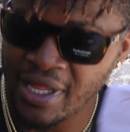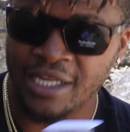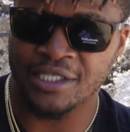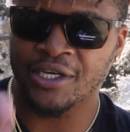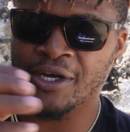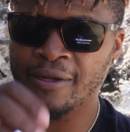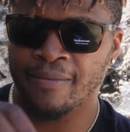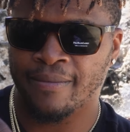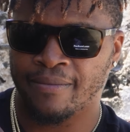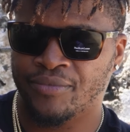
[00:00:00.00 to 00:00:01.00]
that is good.
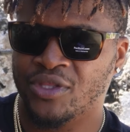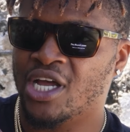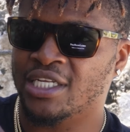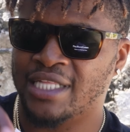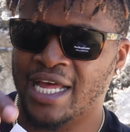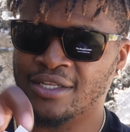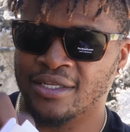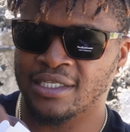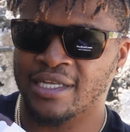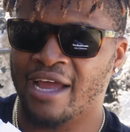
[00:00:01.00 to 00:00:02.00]
Toss that to
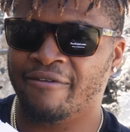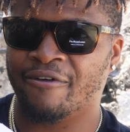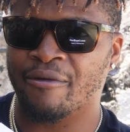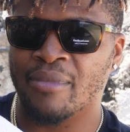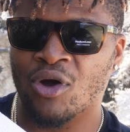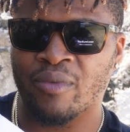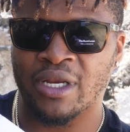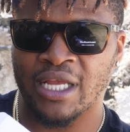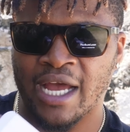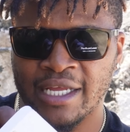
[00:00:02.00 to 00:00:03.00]
the side for a
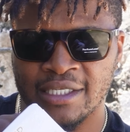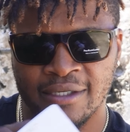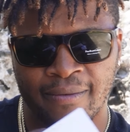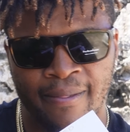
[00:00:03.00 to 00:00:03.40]
moment, guys,